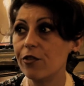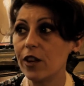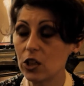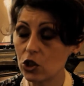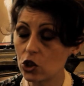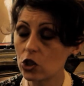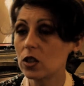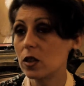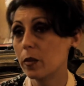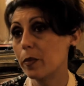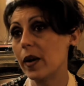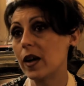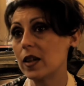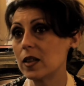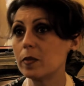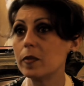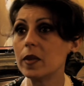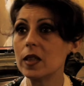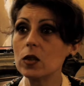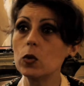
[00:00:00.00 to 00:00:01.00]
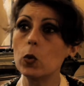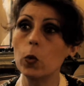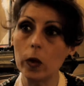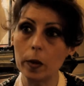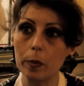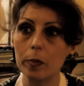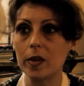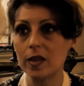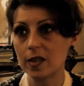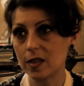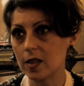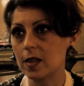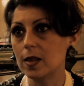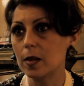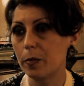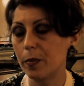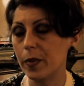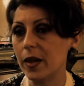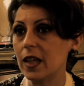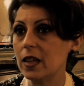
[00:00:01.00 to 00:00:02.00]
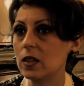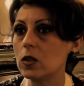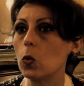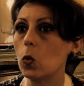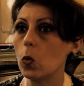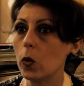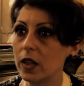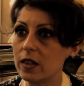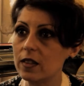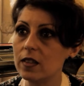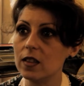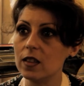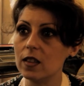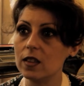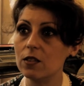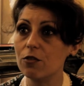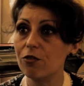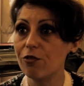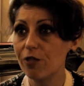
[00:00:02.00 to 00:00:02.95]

fashion department, we participate with the, the